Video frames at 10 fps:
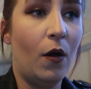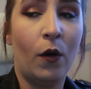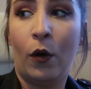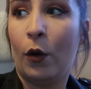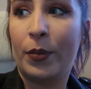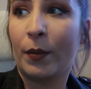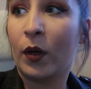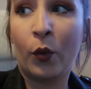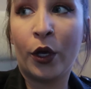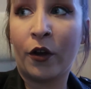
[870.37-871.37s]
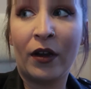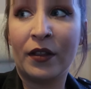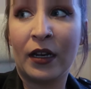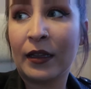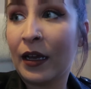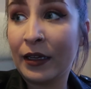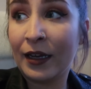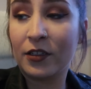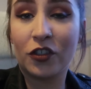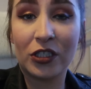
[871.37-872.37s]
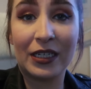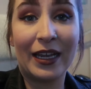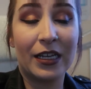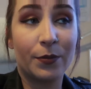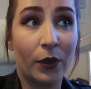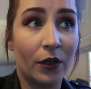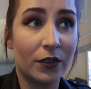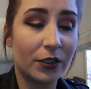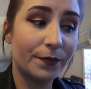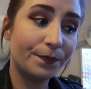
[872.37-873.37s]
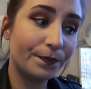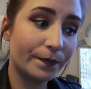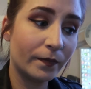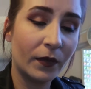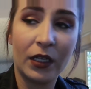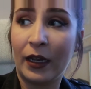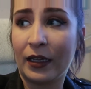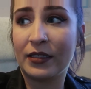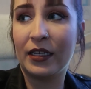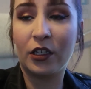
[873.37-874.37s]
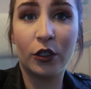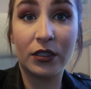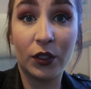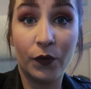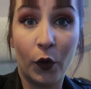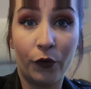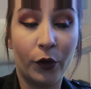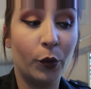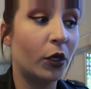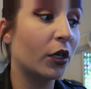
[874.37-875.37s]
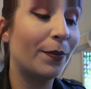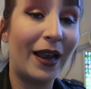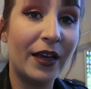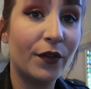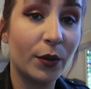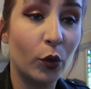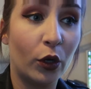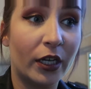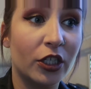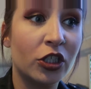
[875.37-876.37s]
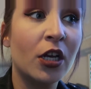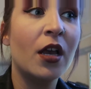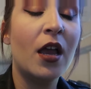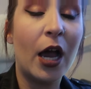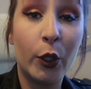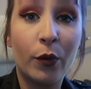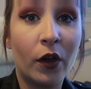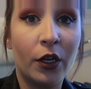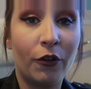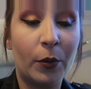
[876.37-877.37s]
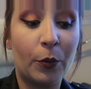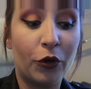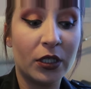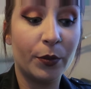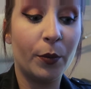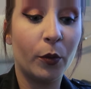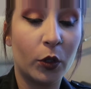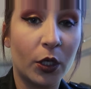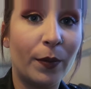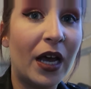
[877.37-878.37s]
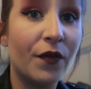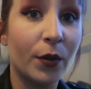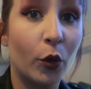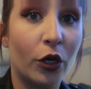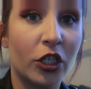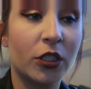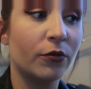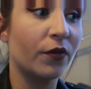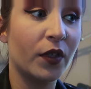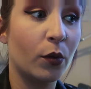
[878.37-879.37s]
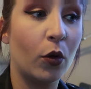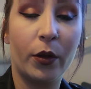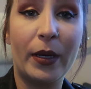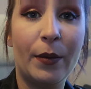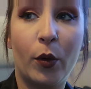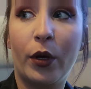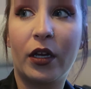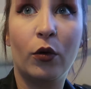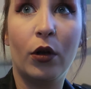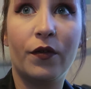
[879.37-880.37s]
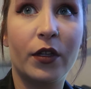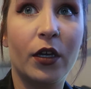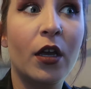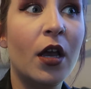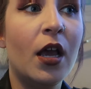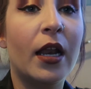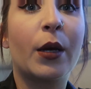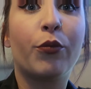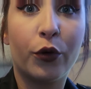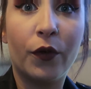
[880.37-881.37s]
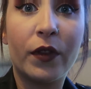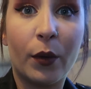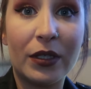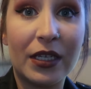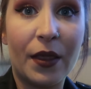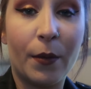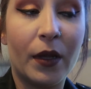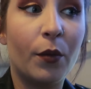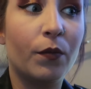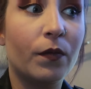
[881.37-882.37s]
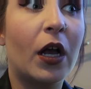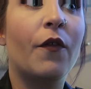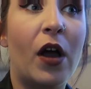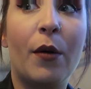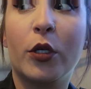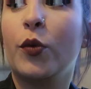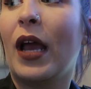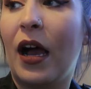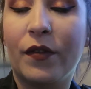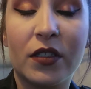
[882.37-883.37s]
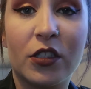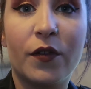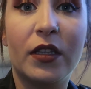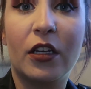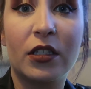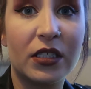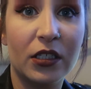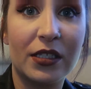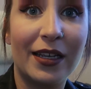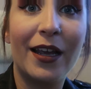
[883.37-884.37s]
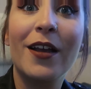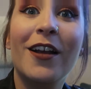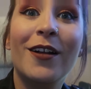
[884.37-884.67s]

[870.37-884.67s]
or people at work or anything like that yet, just in case, because like I said, it could still fall through. We could apply for the mortgage. I know we've got an agreement in principle, but we could apply for the mortgage. They'll review all the paperwork and all of the like proof that we send them that of how much we have and stuff, and they could still say